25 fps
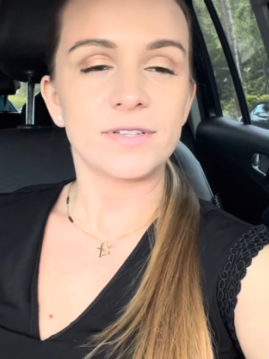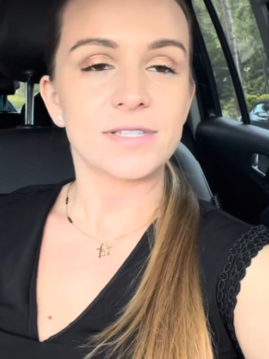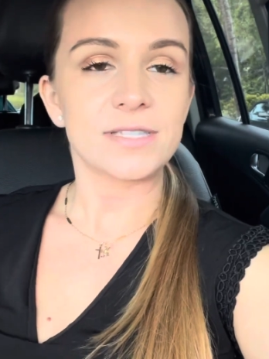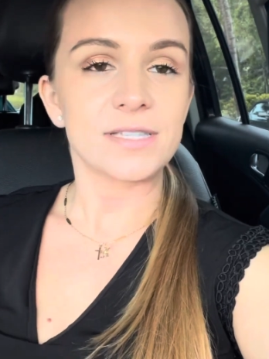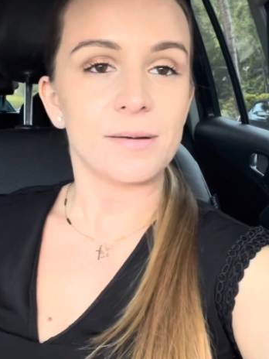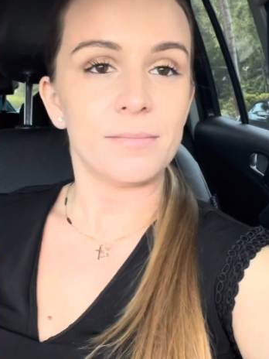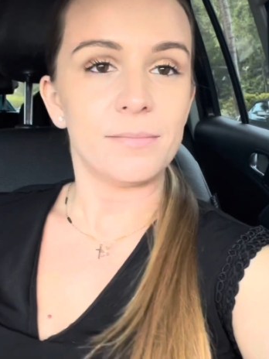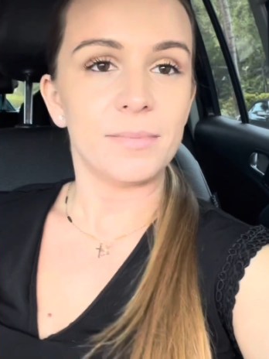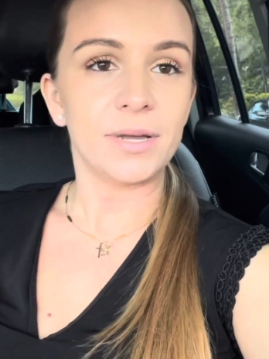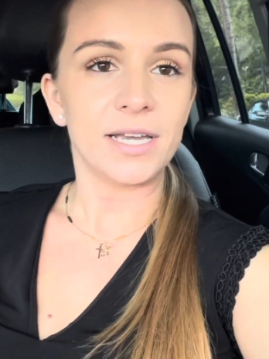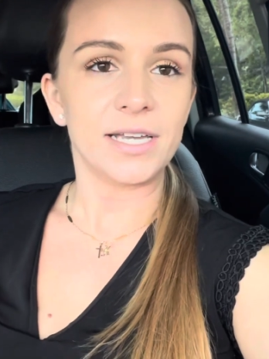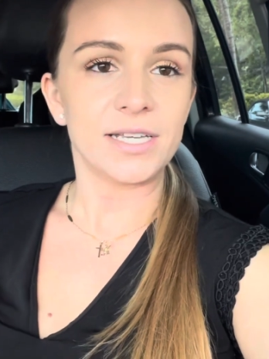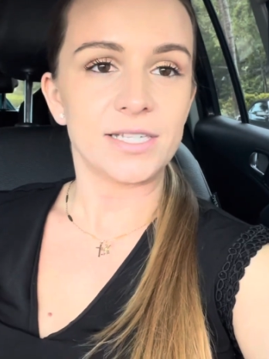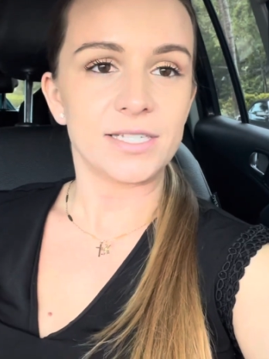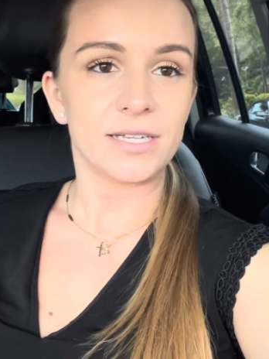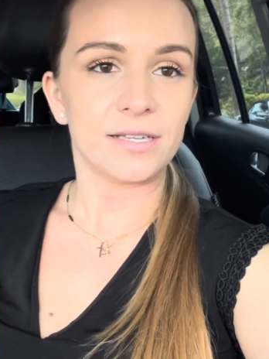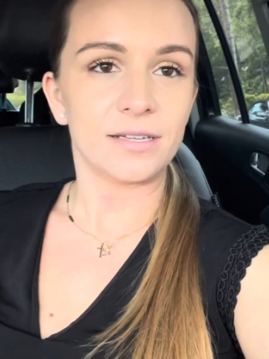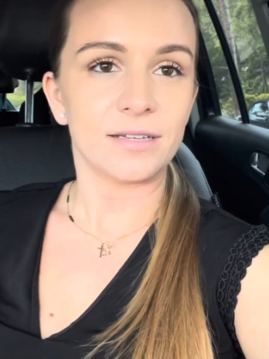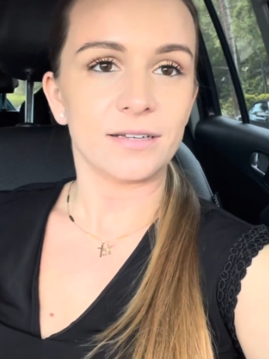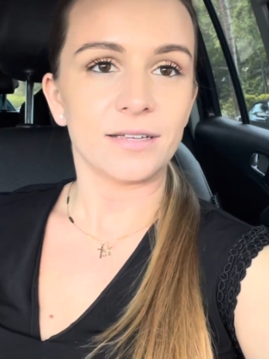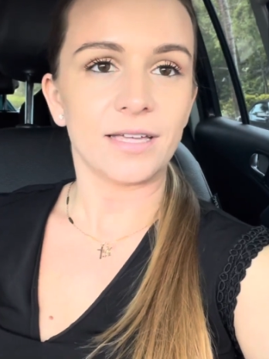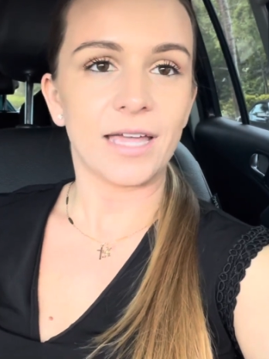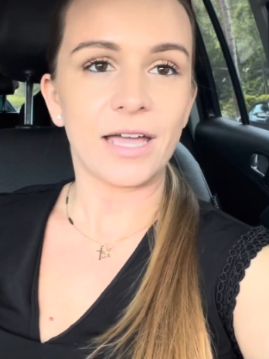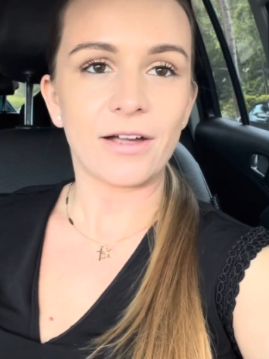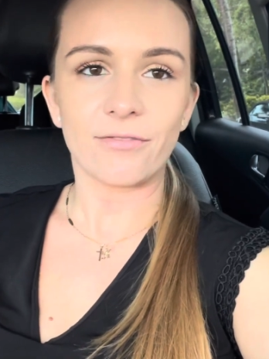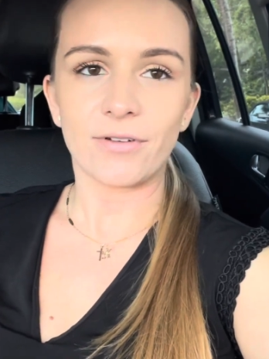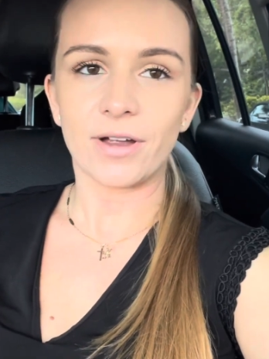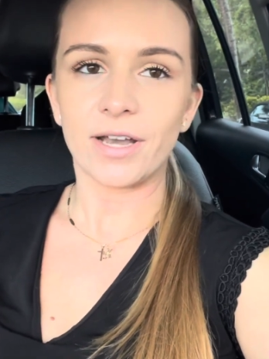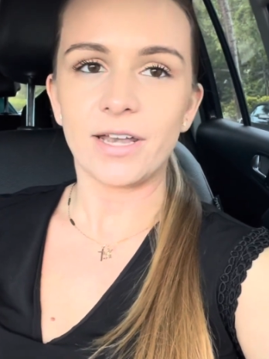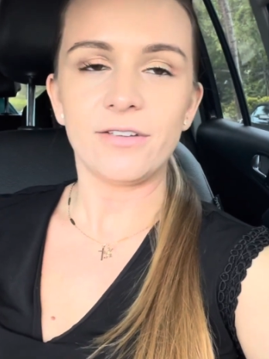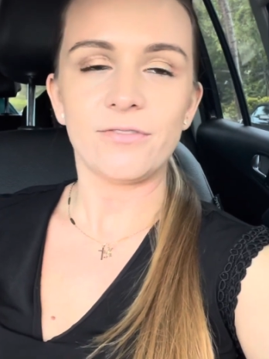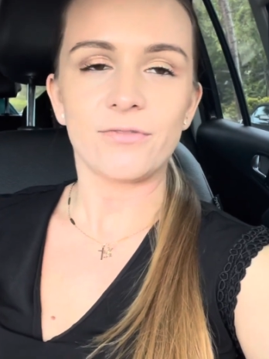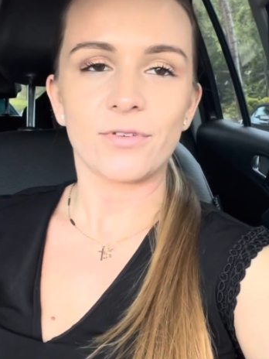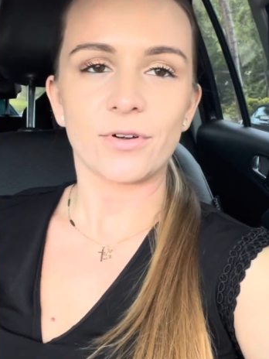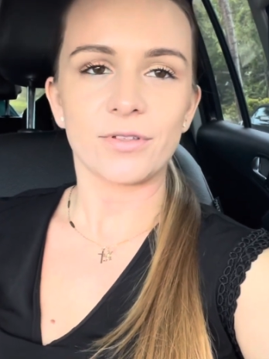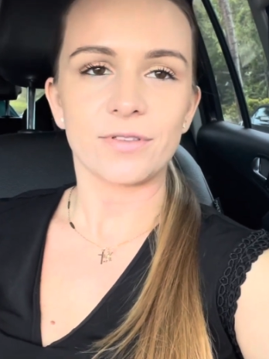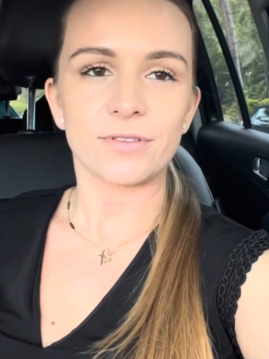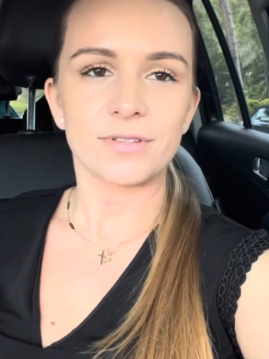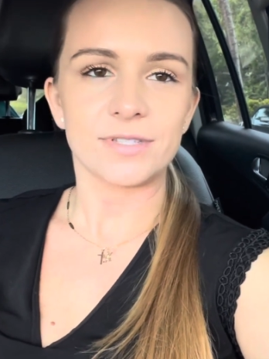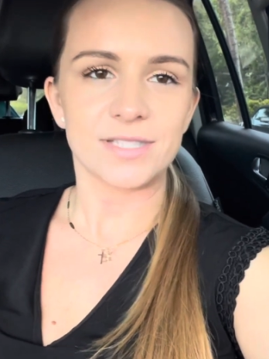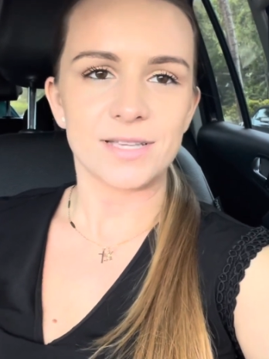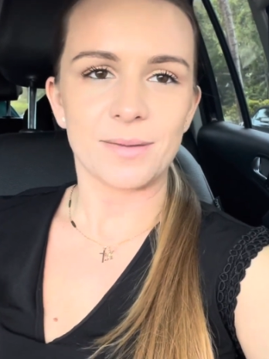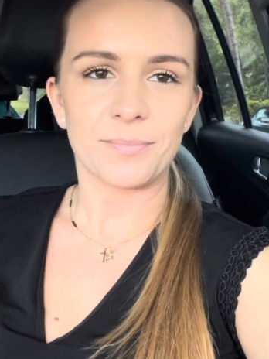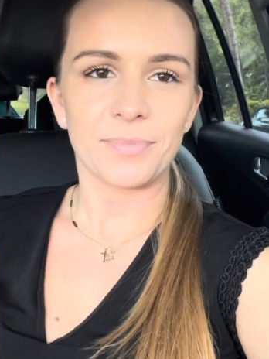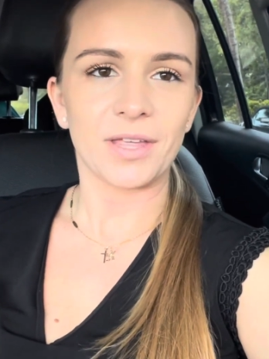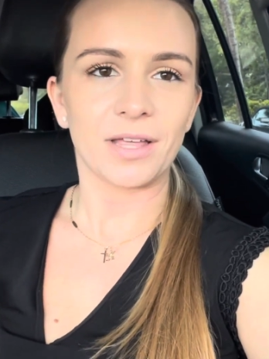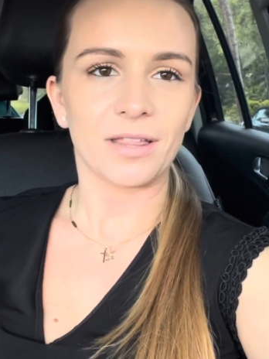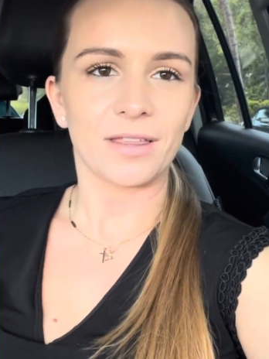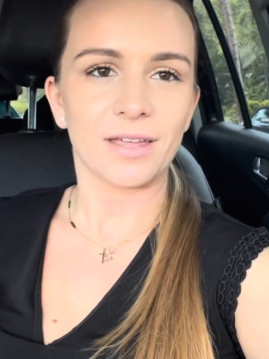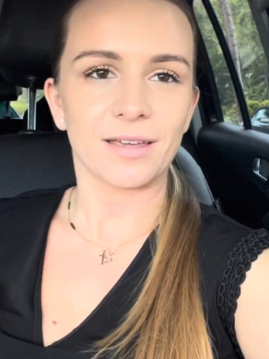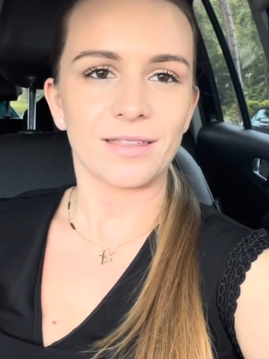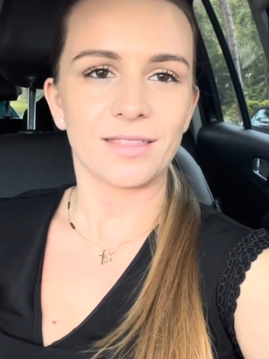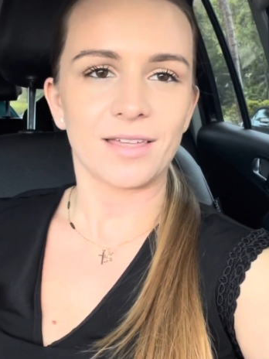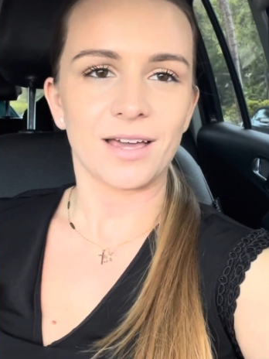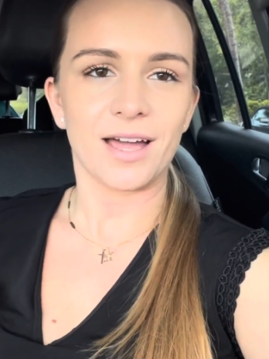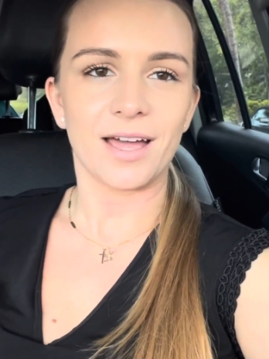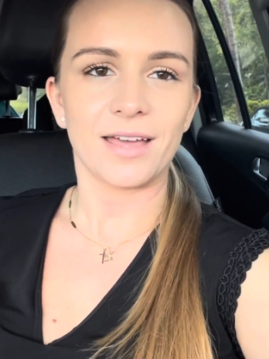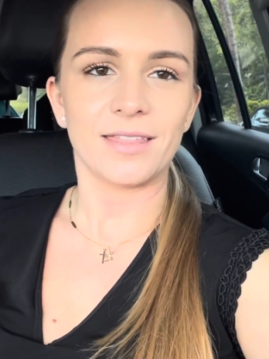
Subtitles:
somebody to get ready for something like that.